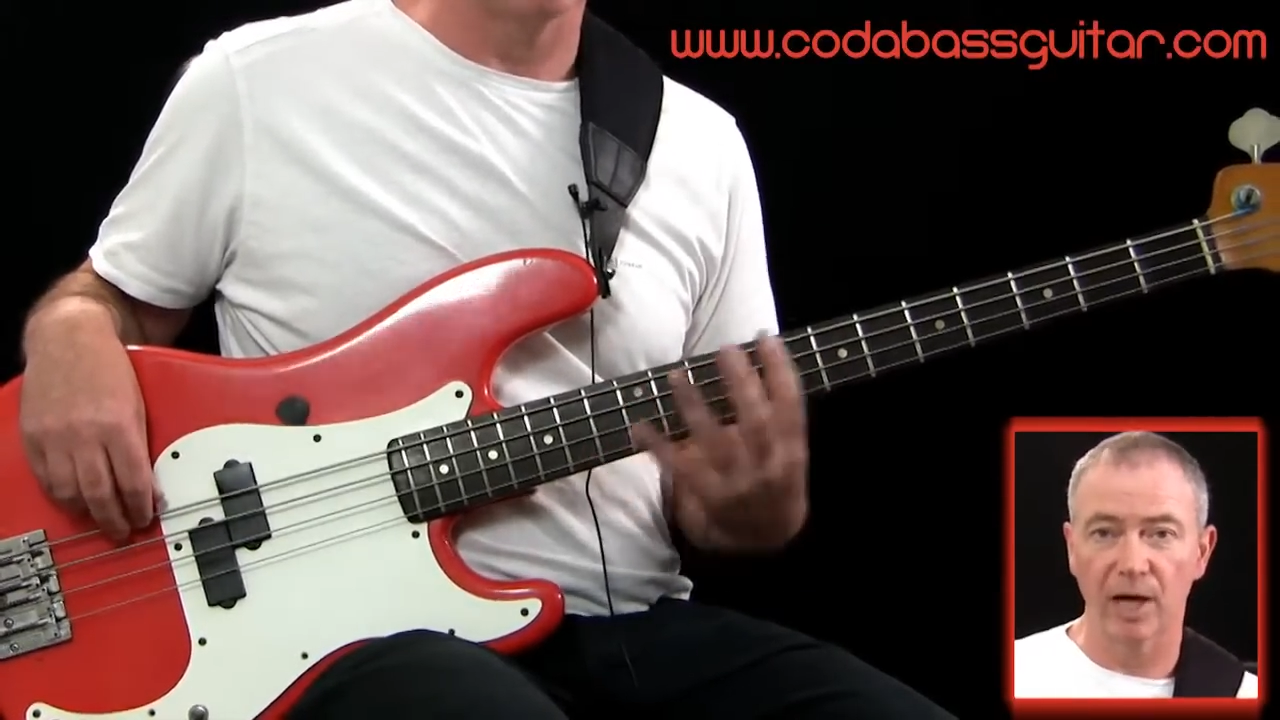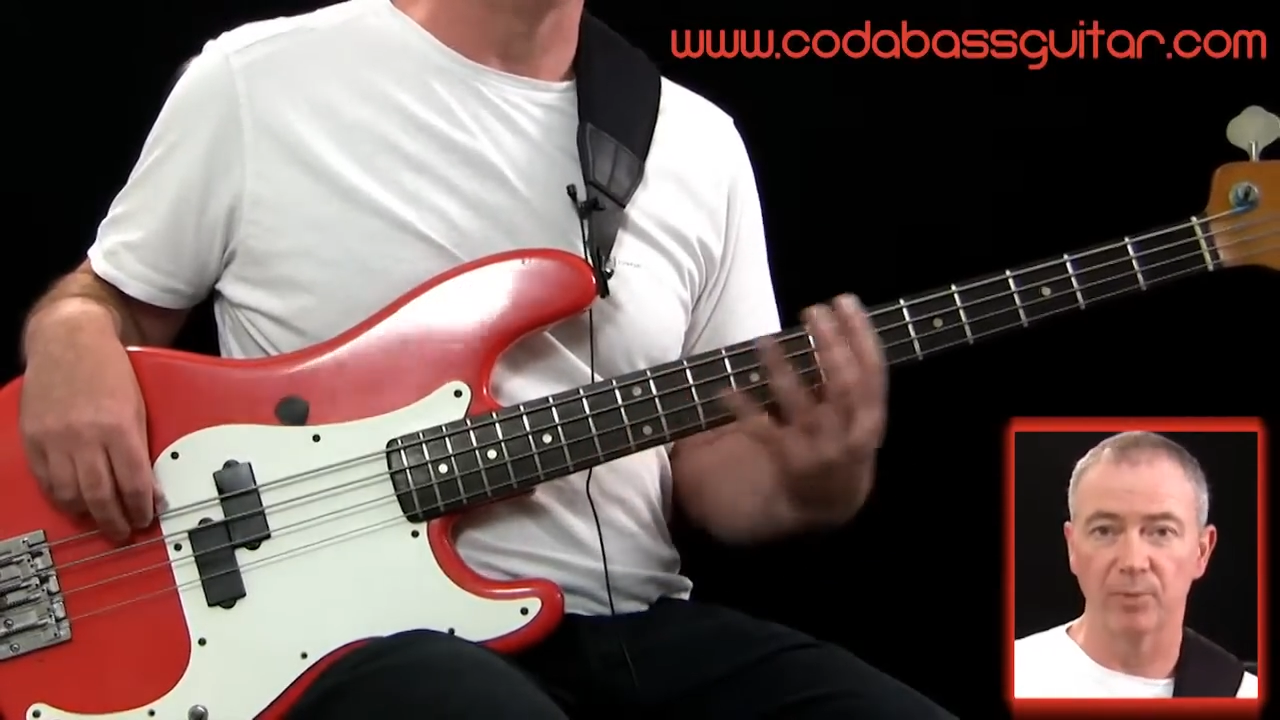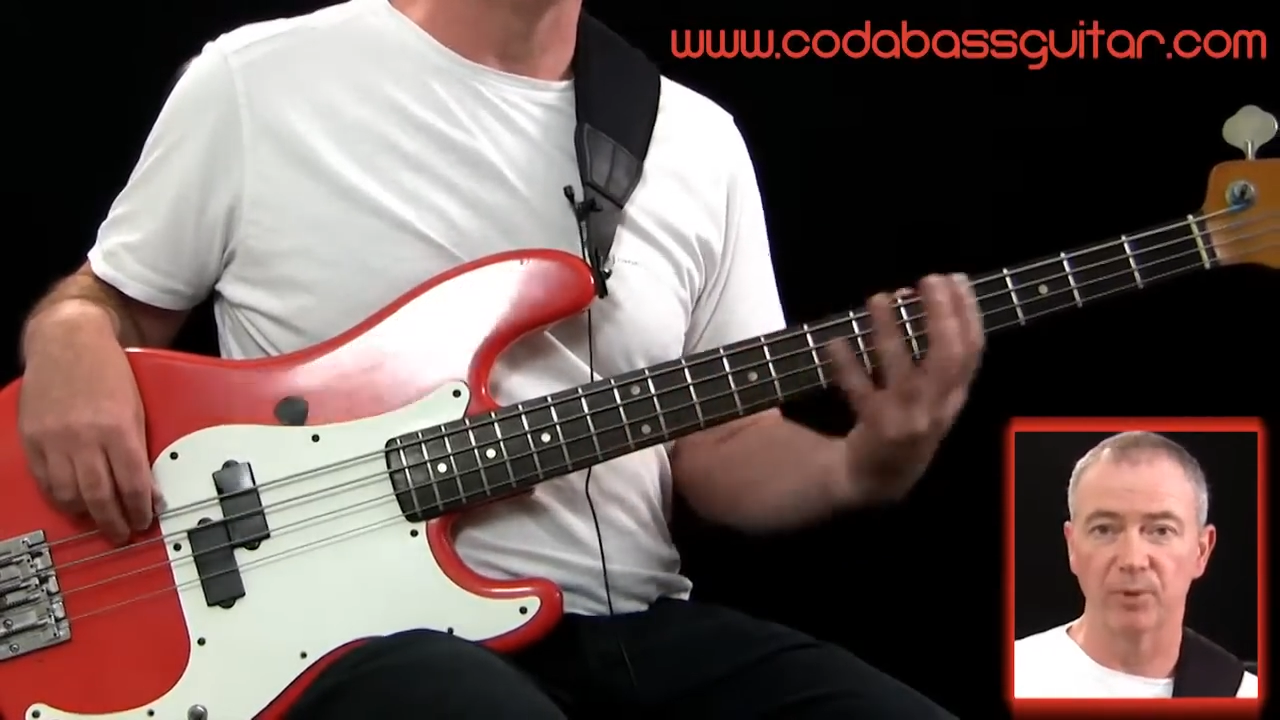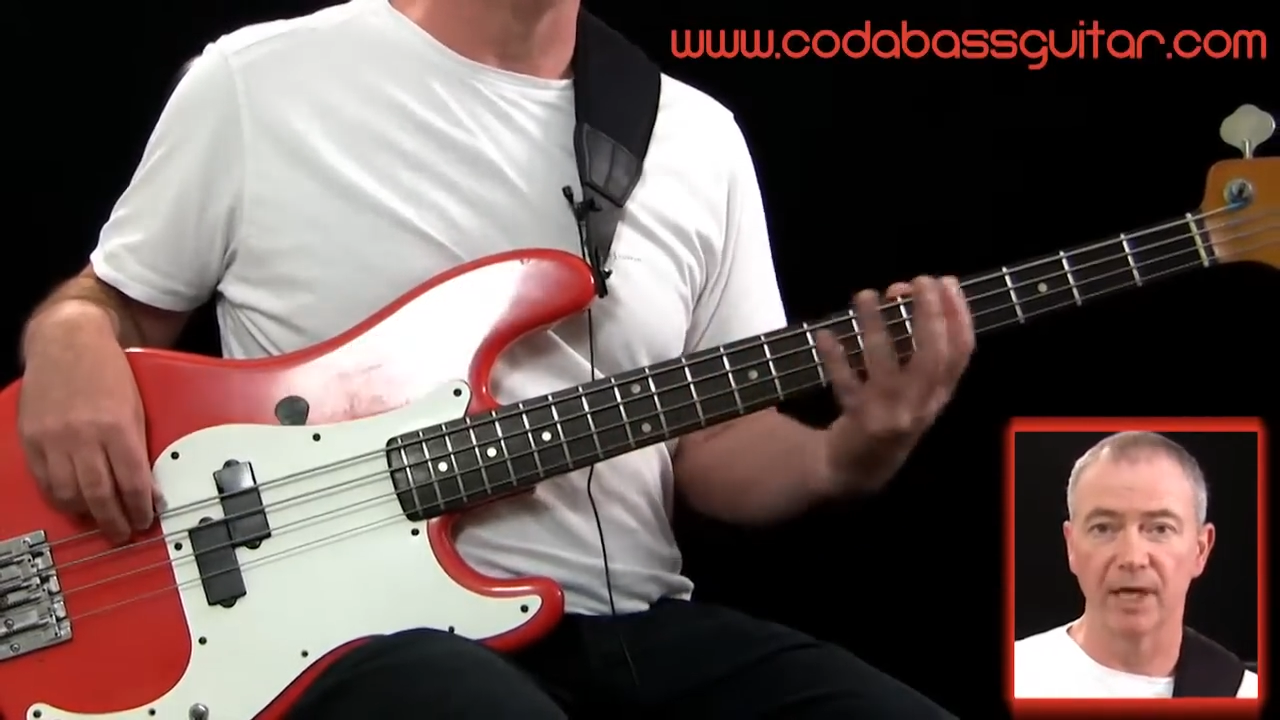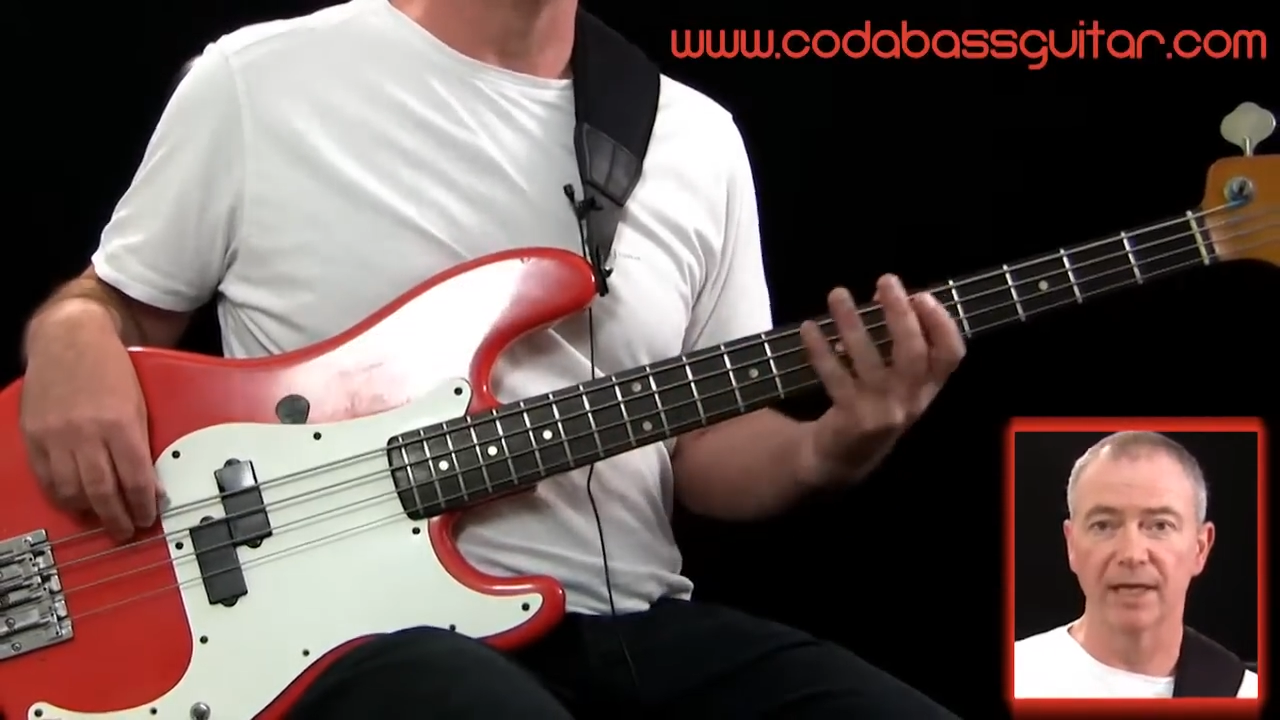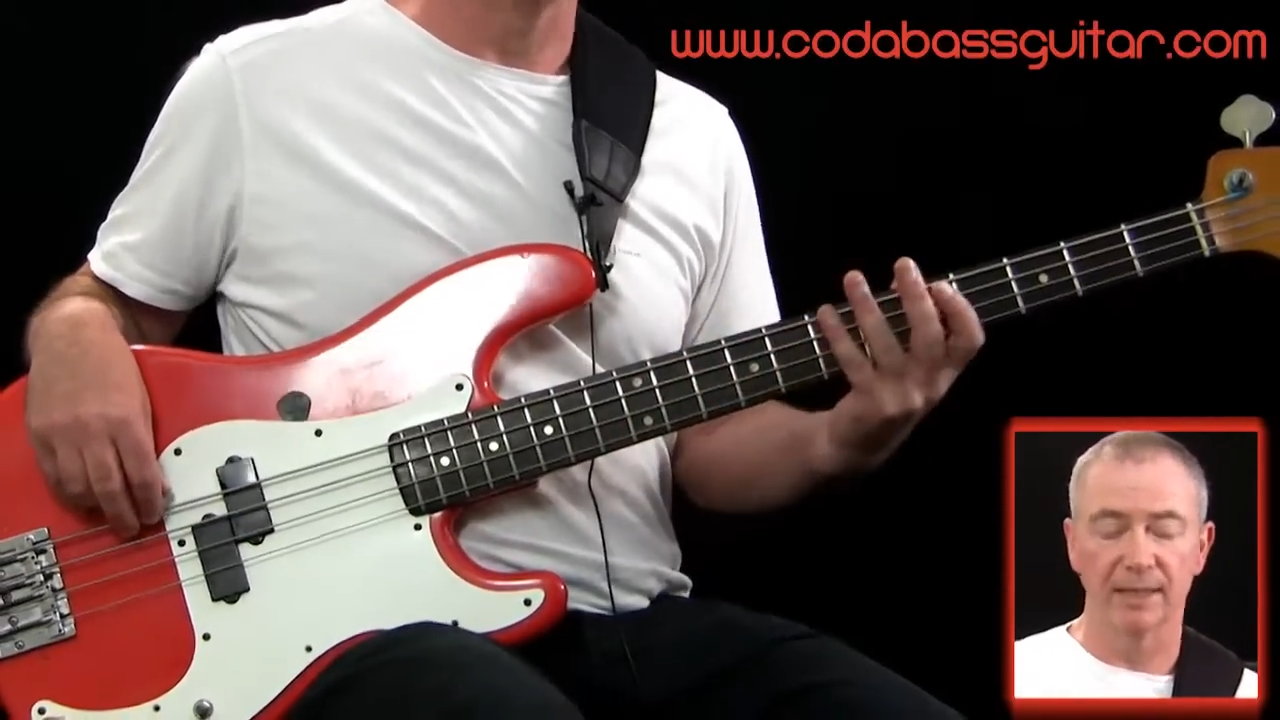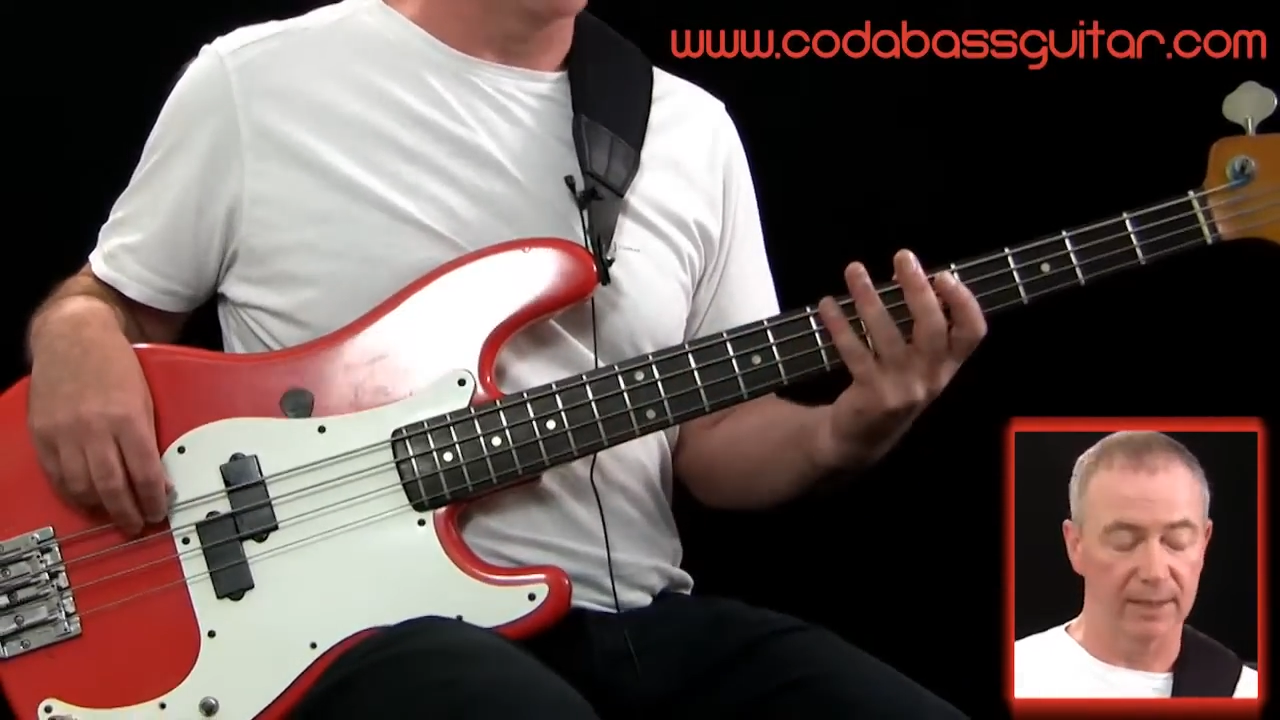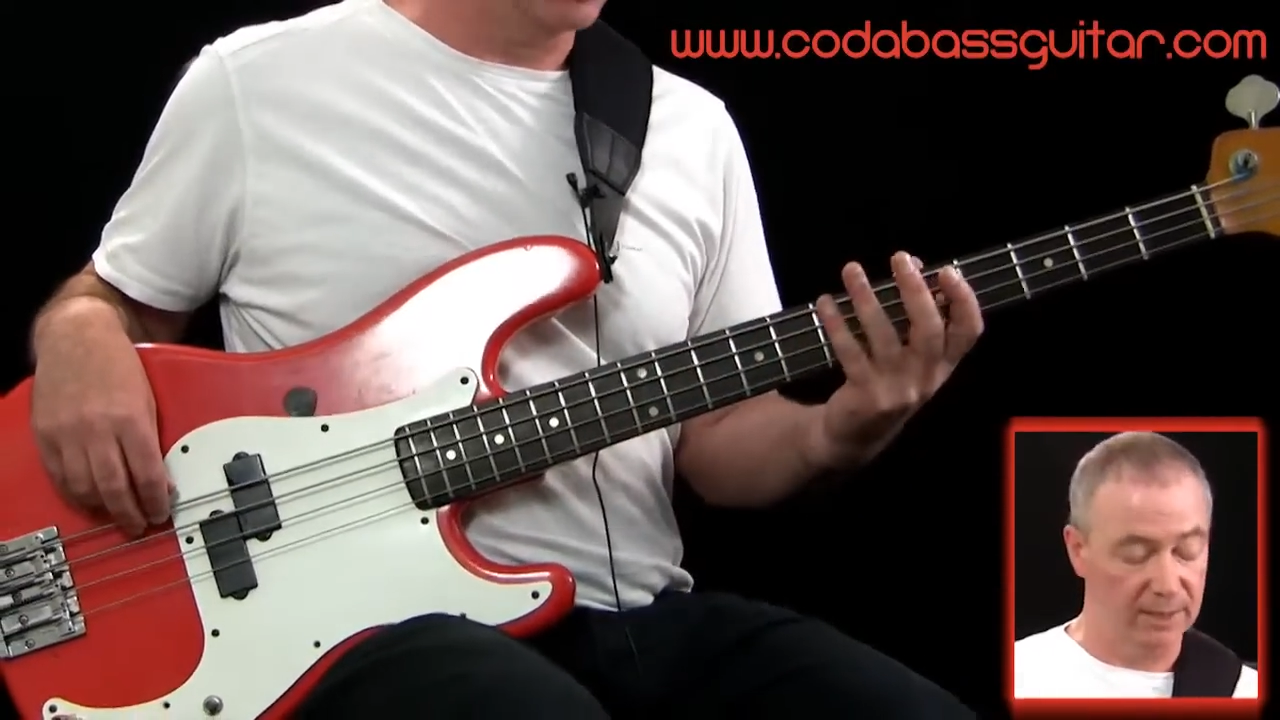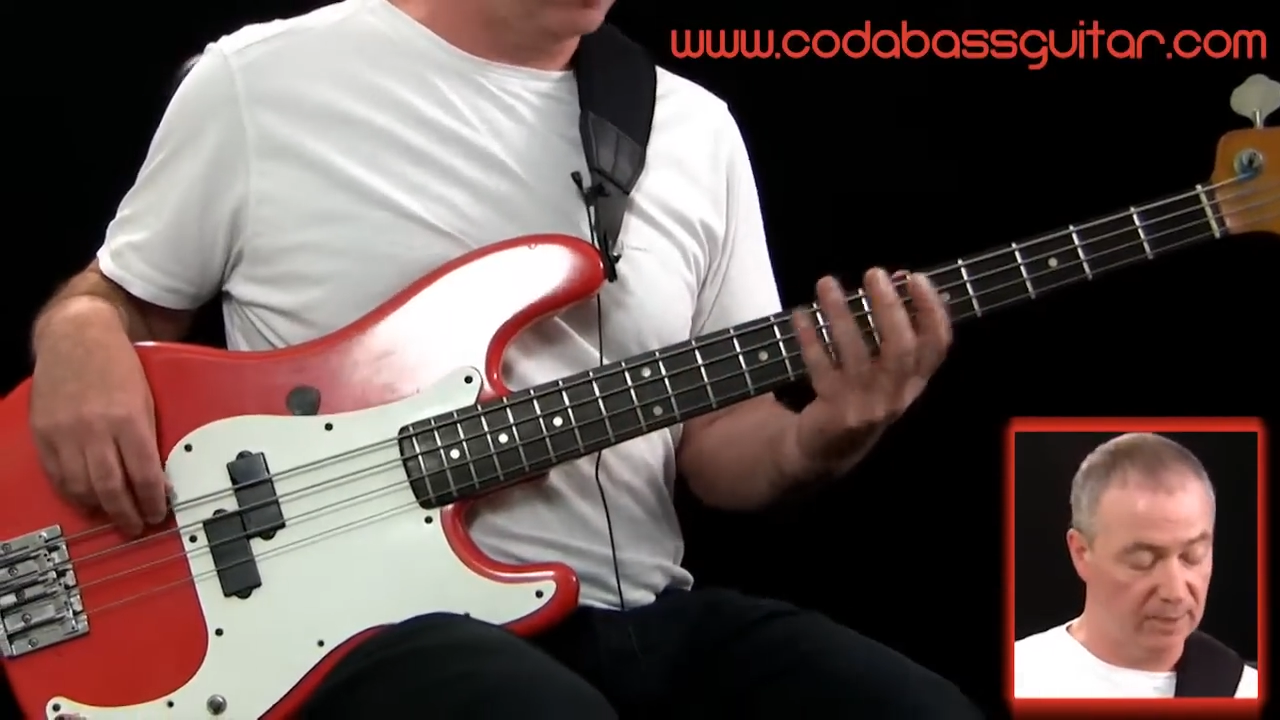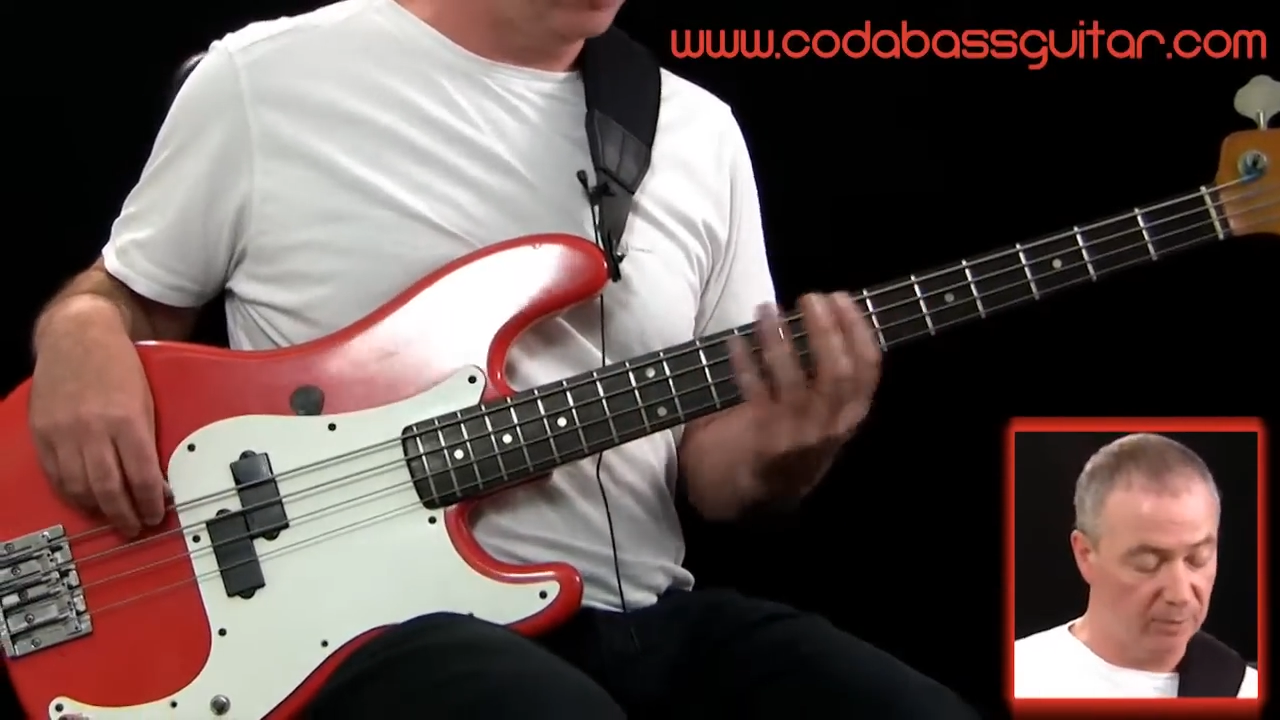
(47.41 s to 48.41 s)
I play this,